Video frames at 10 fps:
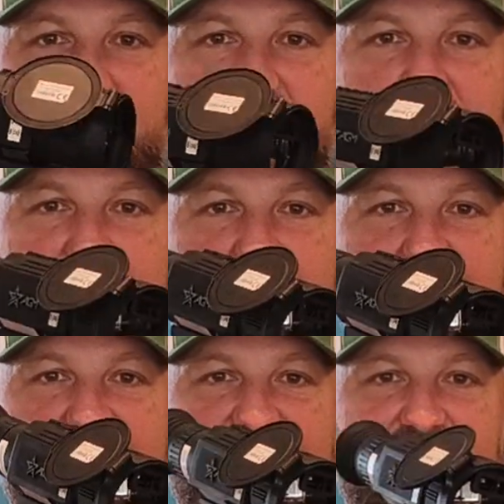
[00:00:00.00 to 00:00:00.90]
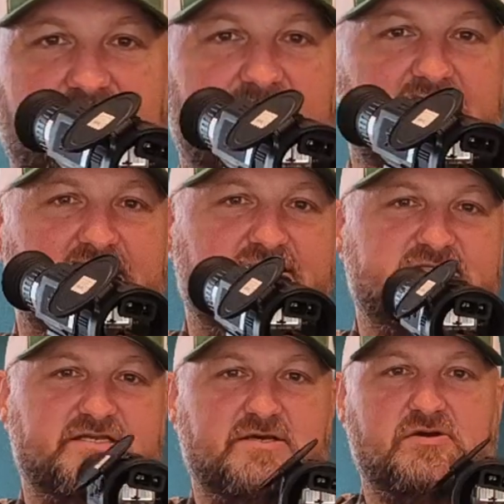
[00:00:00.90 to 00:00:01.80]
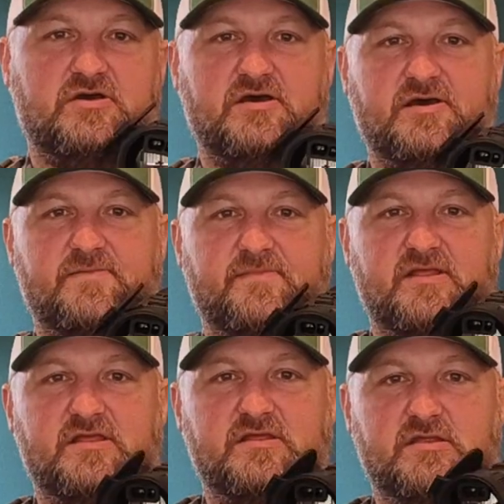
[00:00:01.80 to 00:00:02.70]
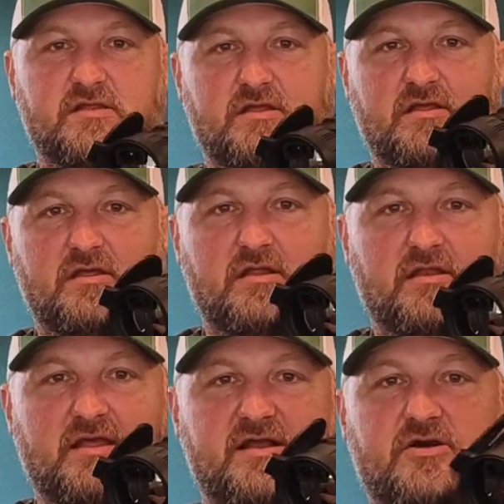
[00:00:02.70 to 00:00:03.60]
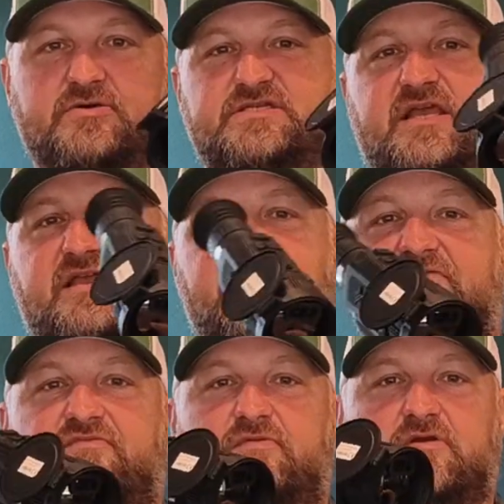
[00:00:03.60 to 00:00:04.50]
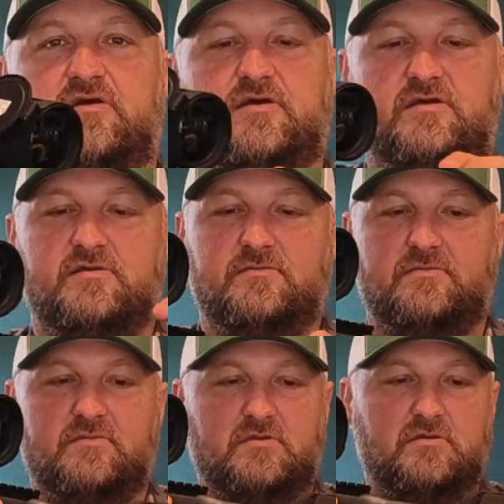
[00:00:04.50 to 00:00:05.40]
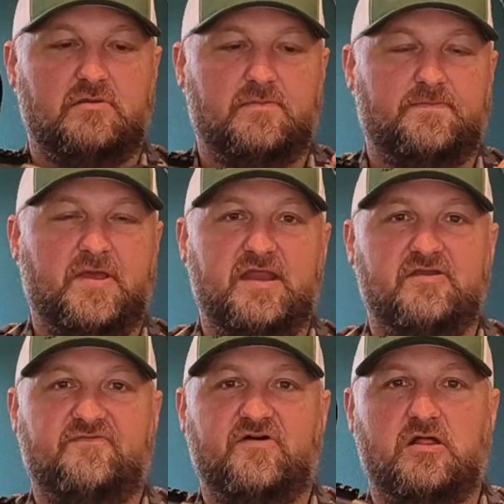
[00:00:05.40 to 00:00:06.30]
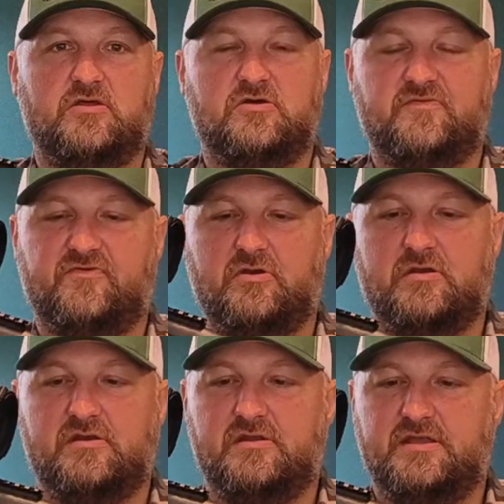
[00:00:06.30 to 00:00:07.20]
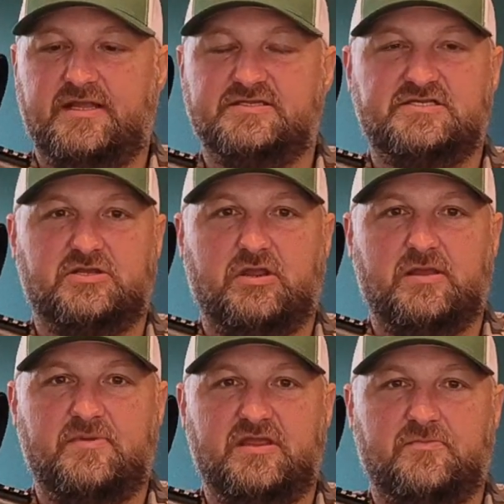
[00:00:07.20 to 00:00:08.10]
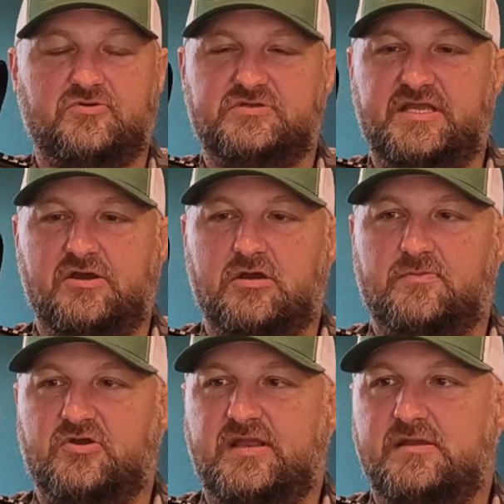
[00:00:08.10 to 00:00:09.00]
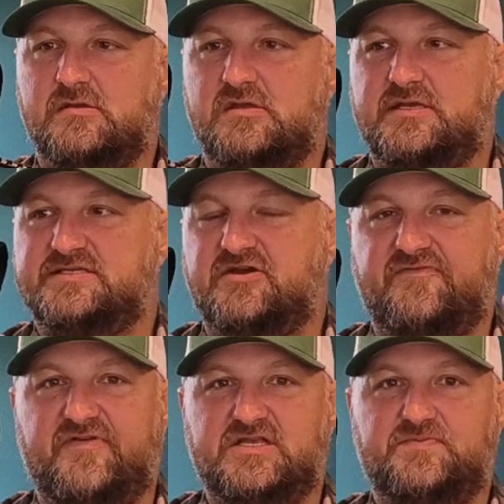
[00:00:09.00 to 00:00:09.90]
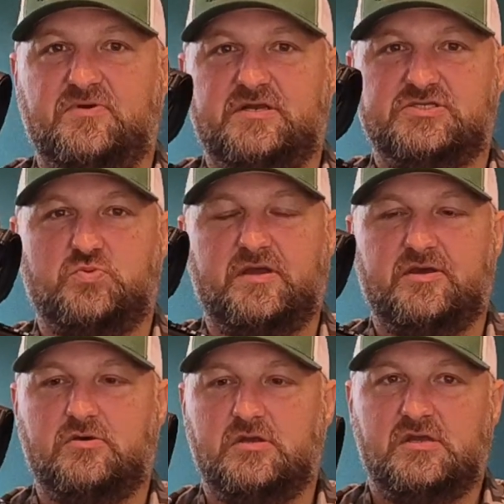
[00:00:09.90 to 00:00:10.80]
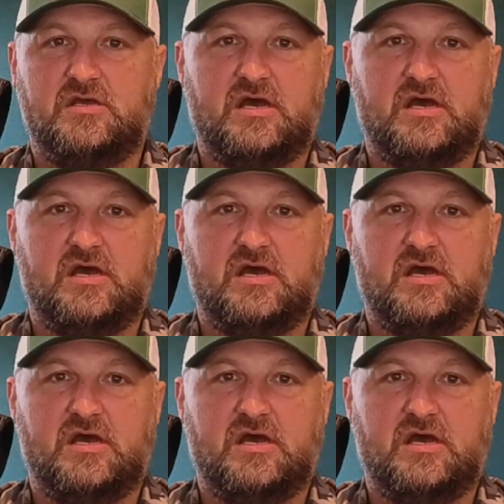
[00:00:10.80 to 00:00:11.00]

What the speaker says: cool little rig for the money. So, like I always say, give Peyton a follow over on Instagram at Emerald T Armory. He's on Facebook as well.